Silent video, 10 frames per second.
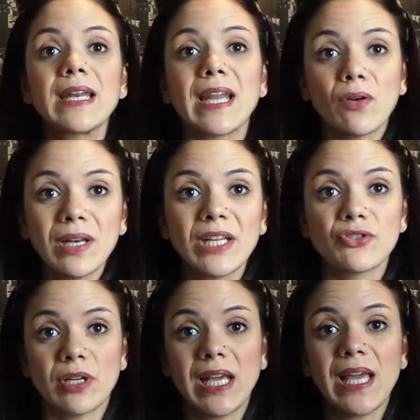Now
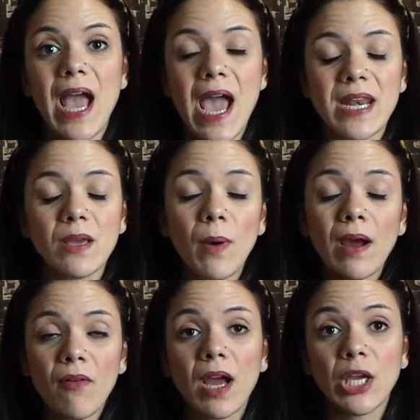literally
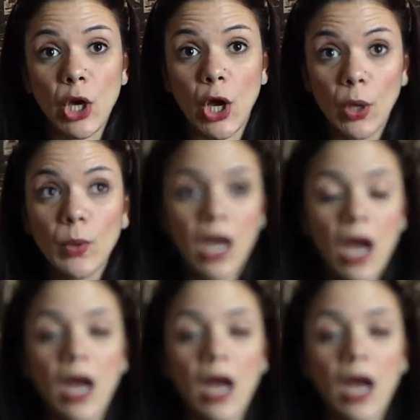anywhere I go,